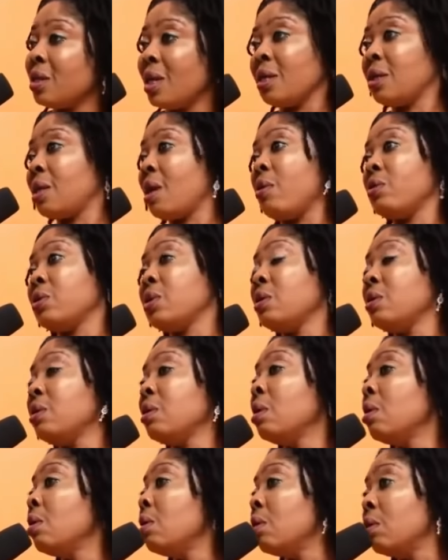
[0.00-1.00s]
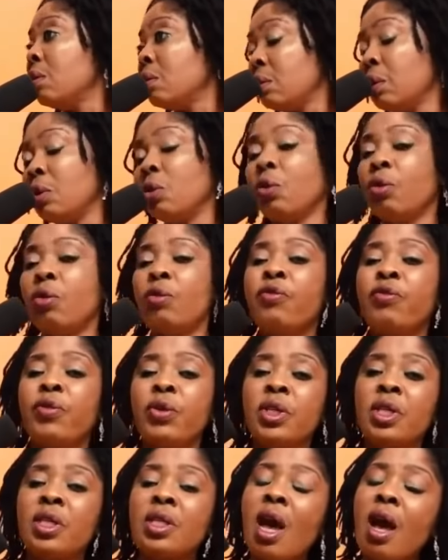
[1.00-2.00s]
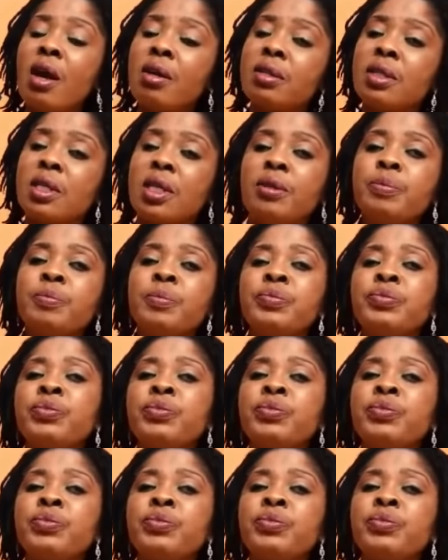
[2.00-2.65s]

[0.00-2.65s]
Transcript: 10,000, you know, for the taxi.